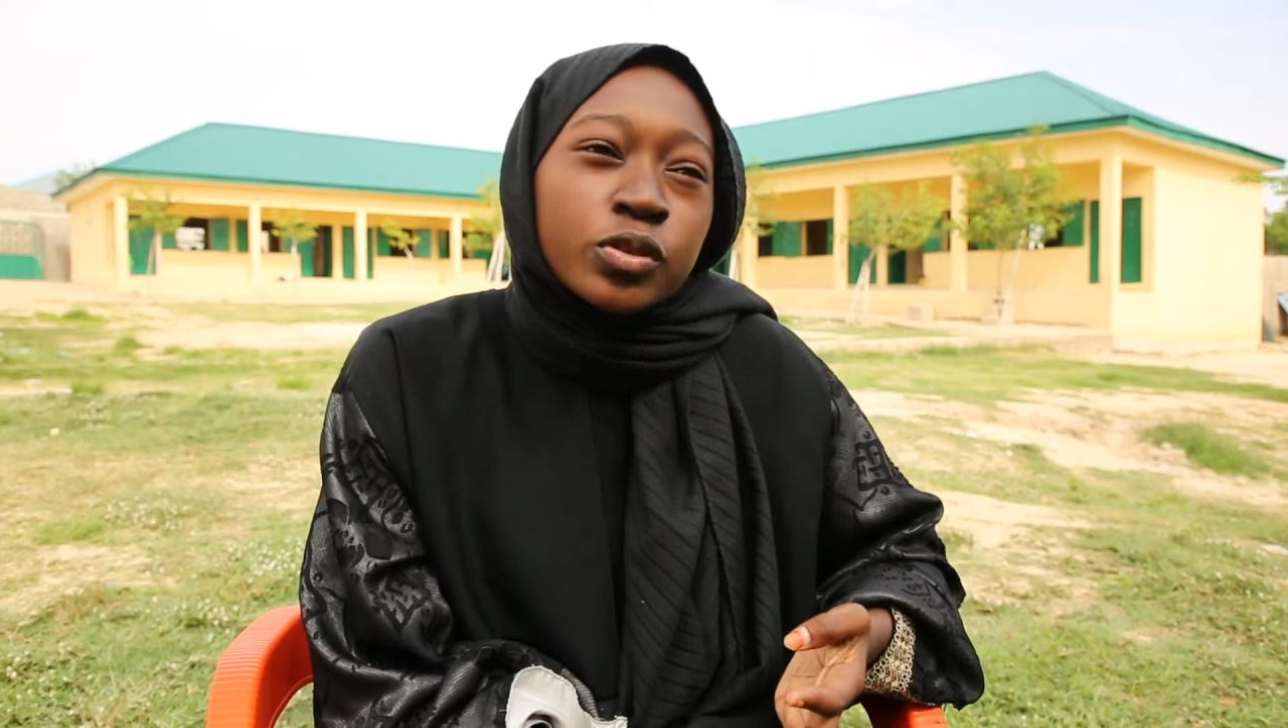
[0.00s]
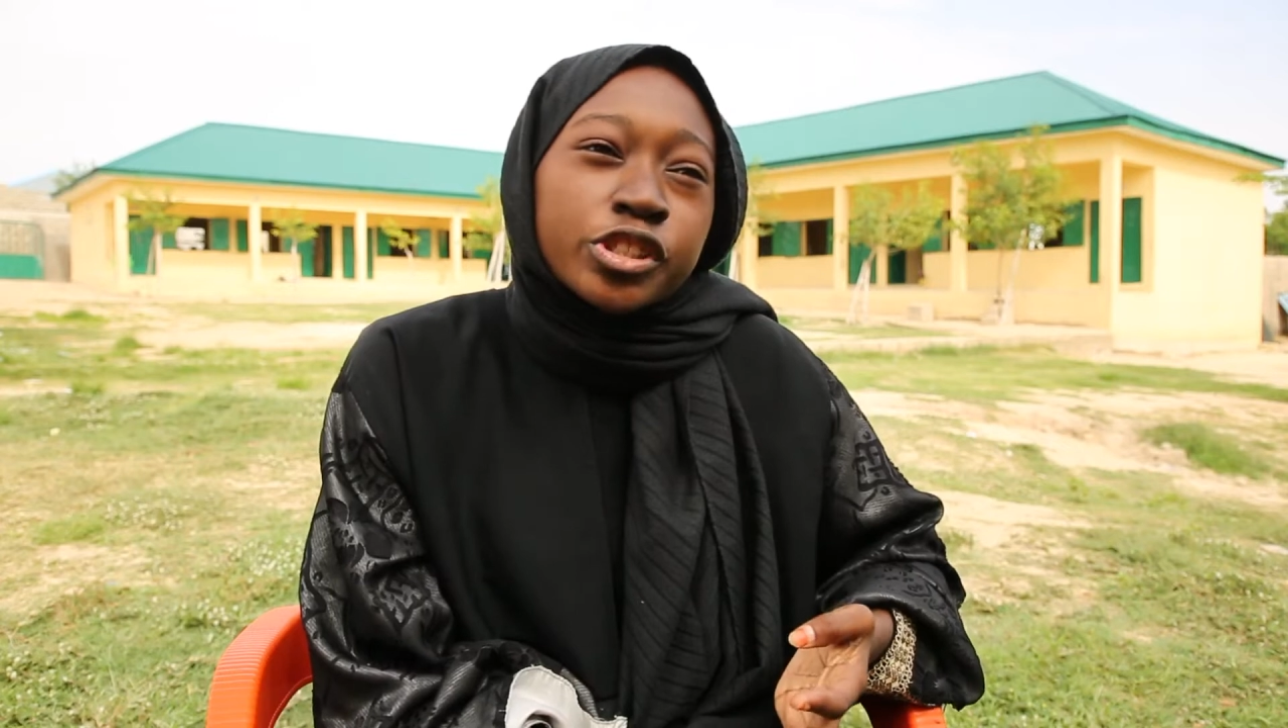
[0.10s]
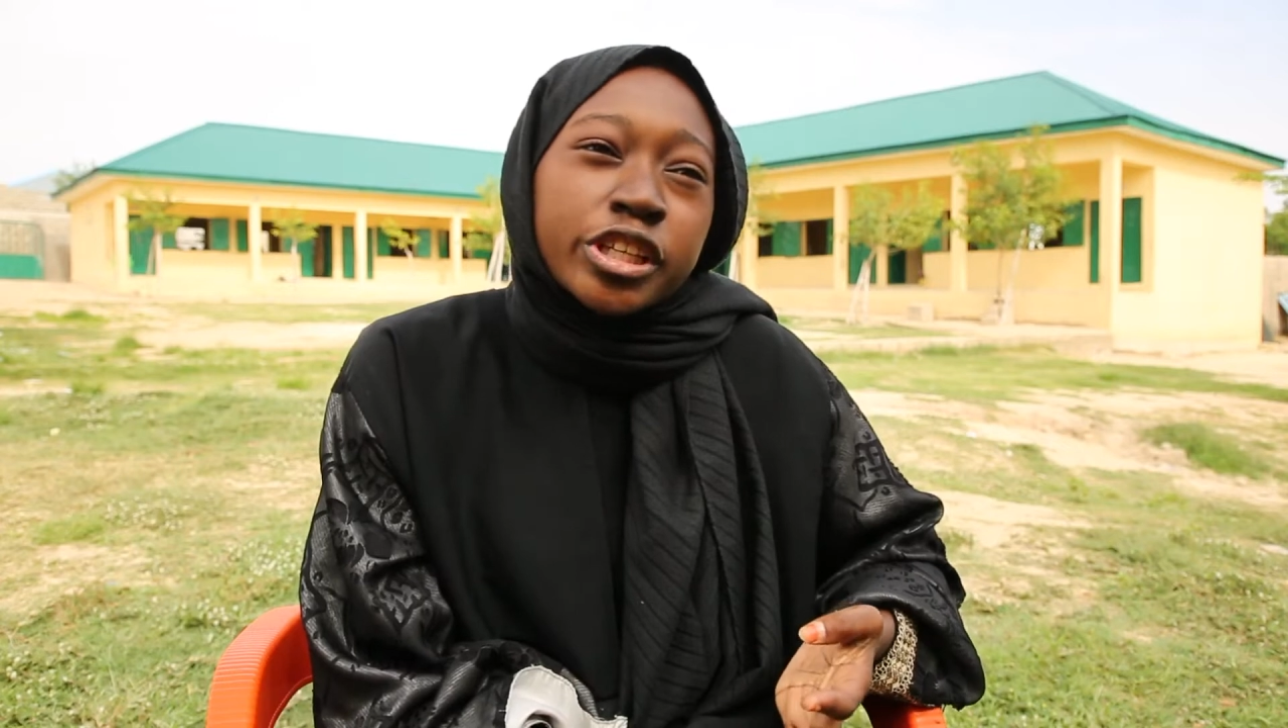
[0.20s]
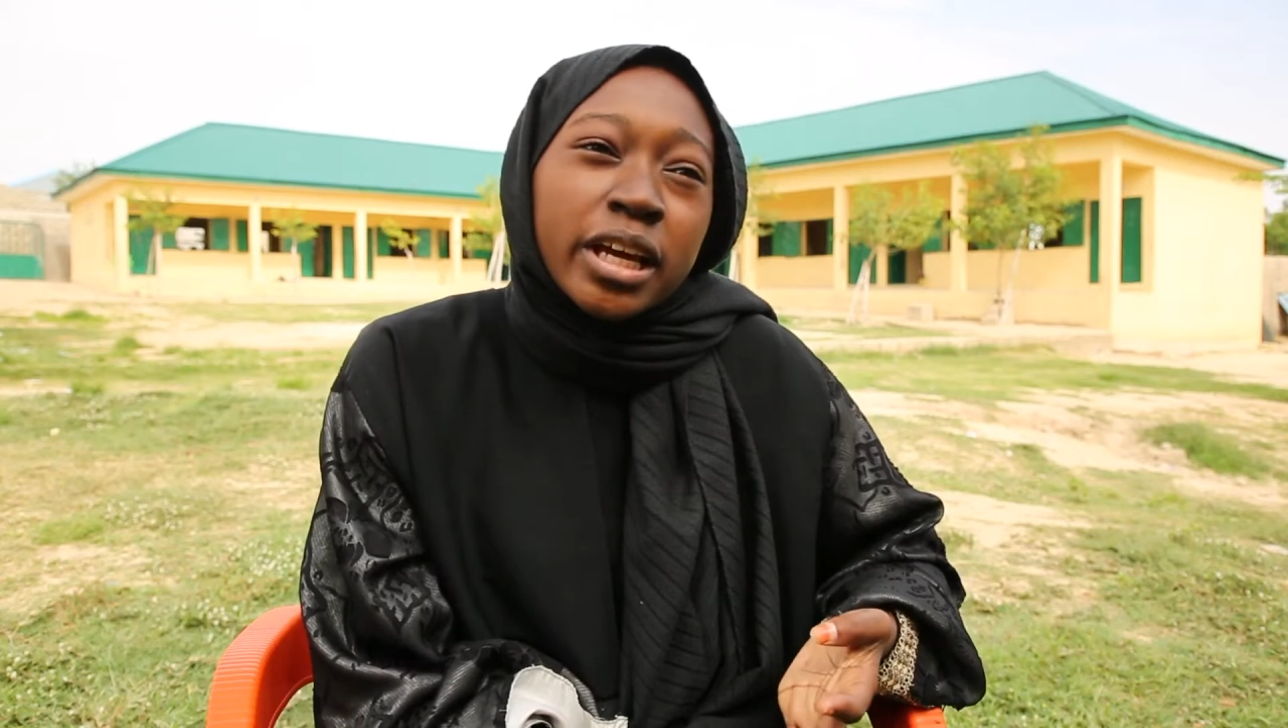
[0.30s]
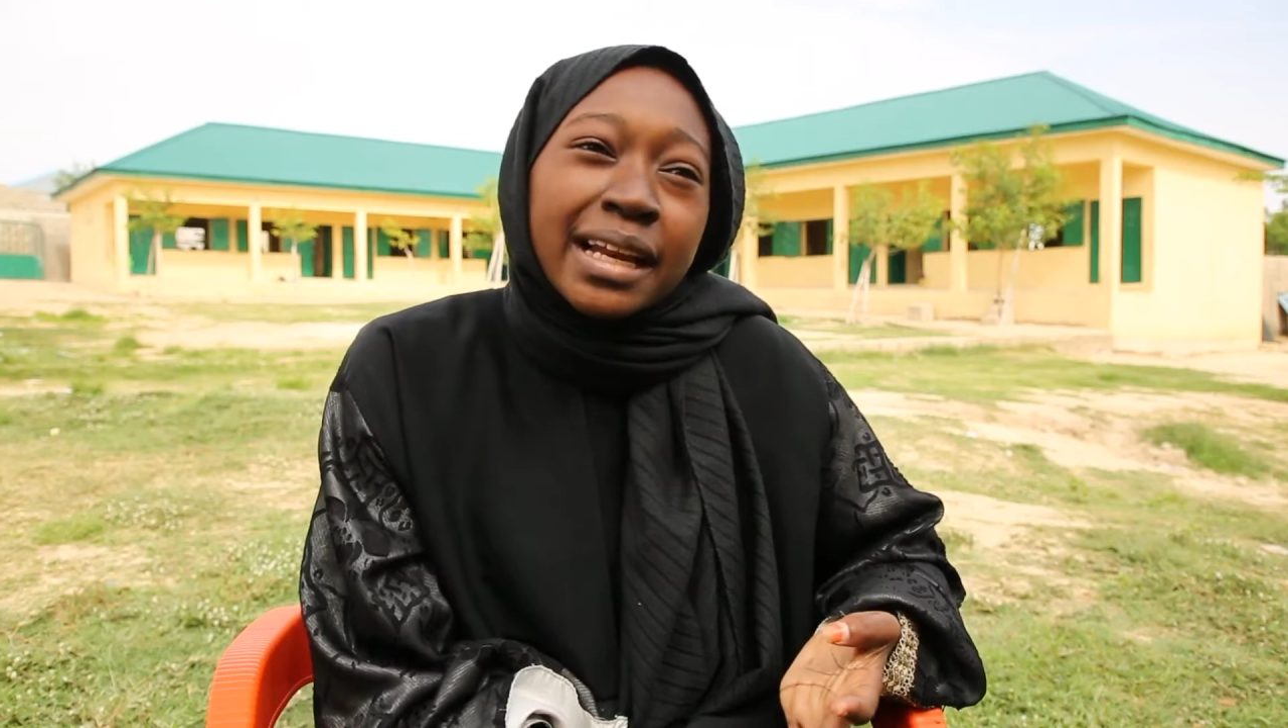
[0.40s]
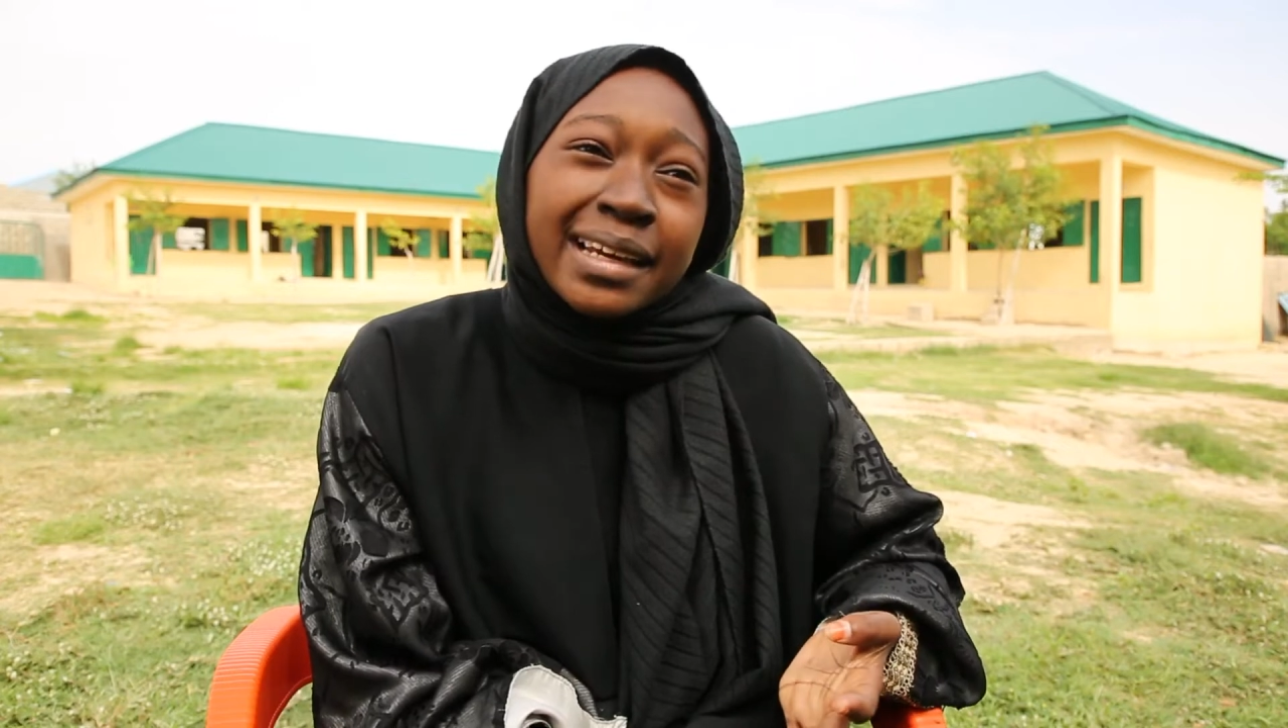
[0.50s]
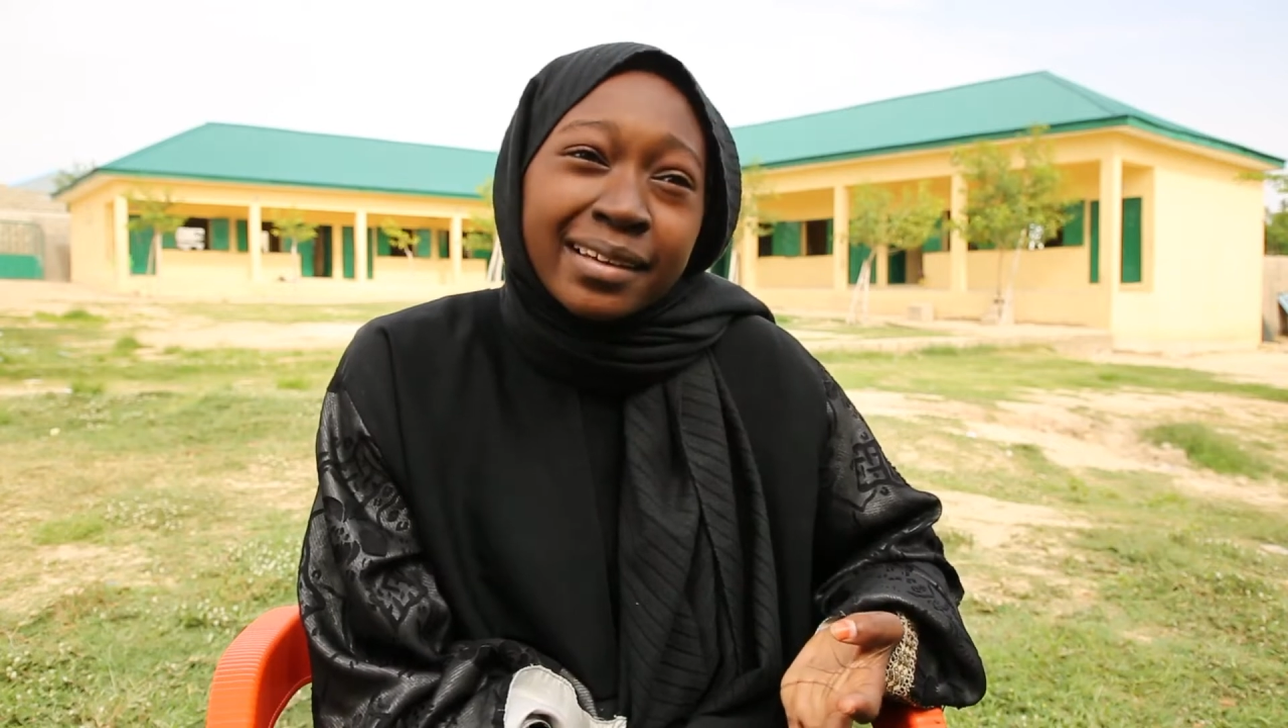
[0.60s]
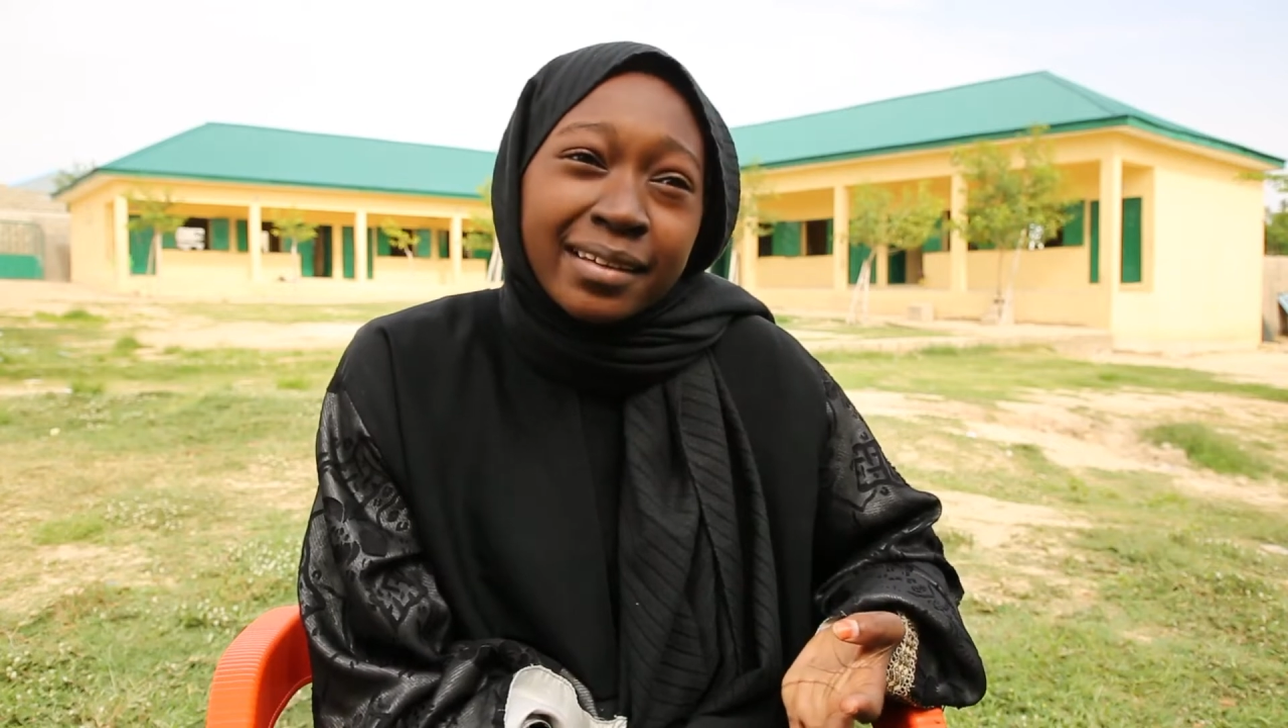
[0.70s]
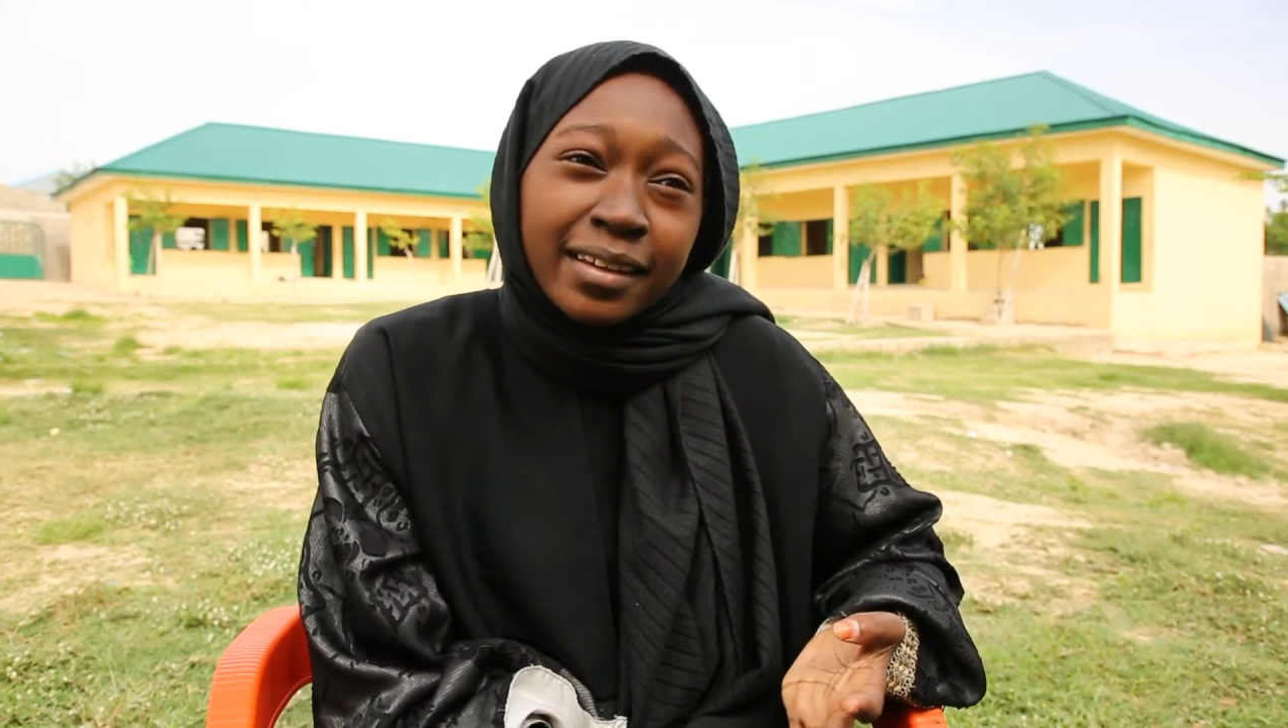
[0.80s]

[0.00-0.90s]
much killing.